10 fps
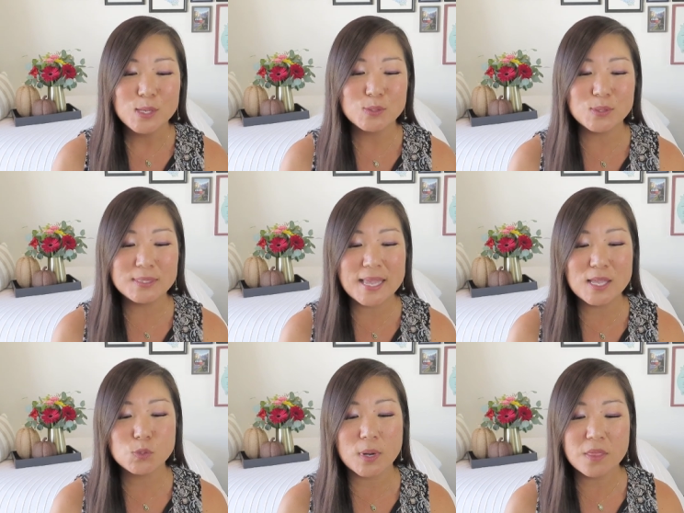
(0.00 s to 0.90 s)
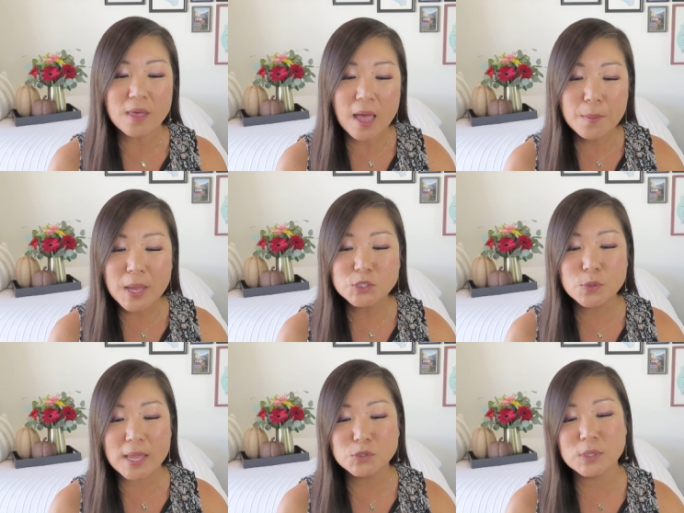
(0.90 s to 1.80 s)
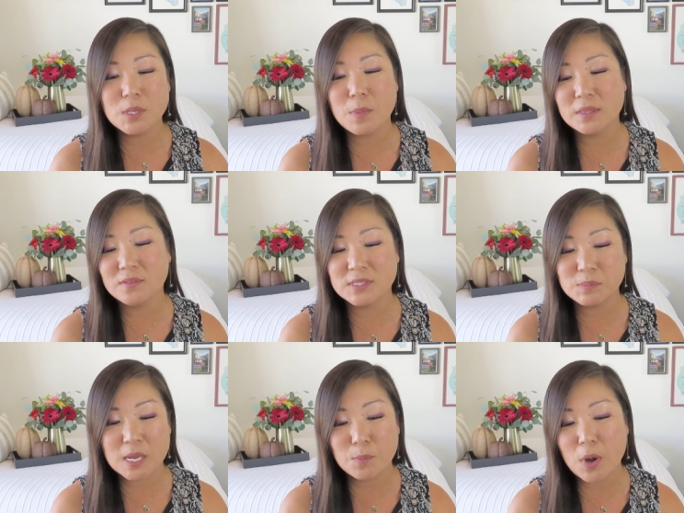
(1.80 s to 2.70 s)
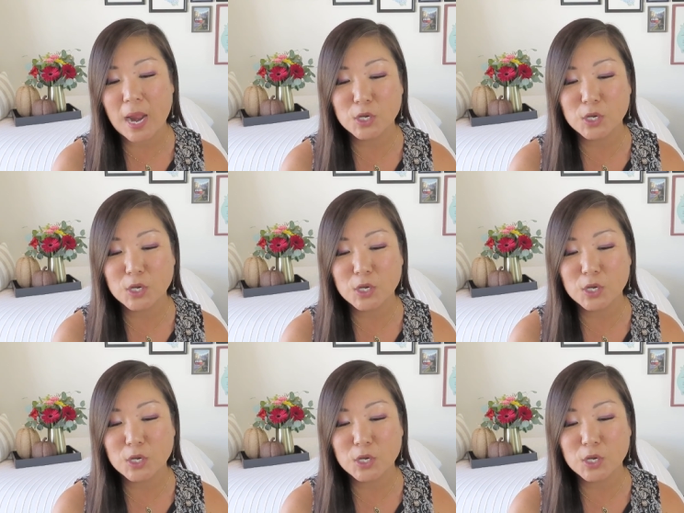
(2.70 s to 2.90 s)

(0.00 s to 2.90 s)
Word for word: So it says, when I thought about you entering the month of September,